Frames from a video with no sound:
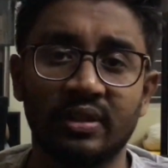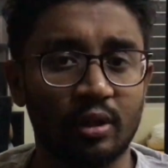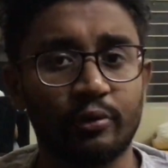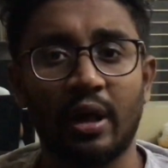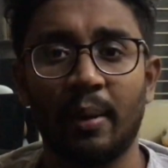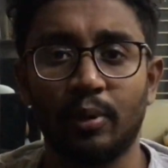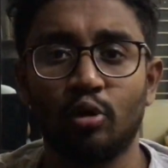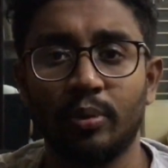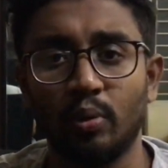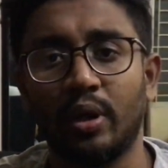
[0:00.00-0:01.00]
This also happened
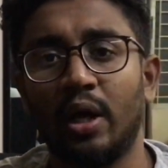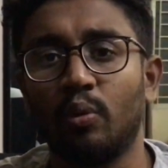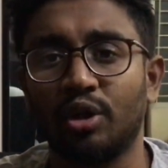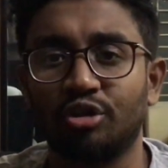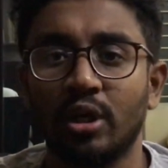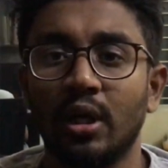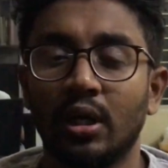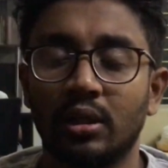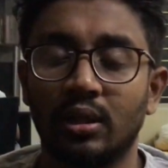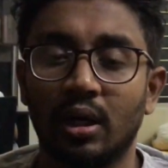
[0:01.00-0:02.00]
to me when I watched
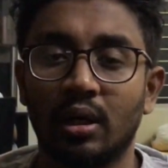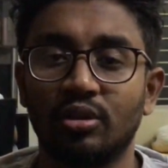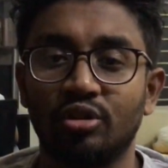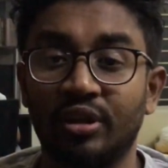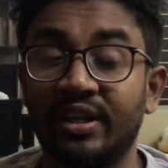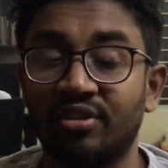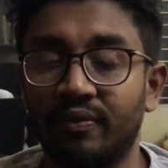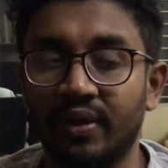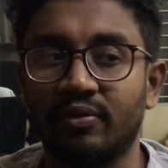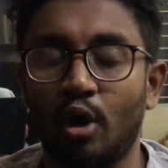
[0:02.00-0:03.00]
the Ricky
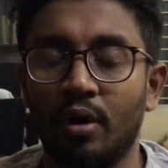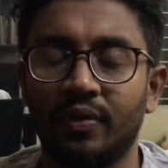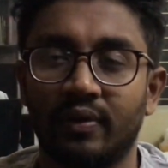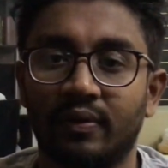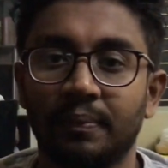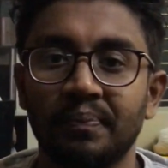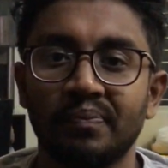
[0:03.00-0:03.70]
Gervais Office.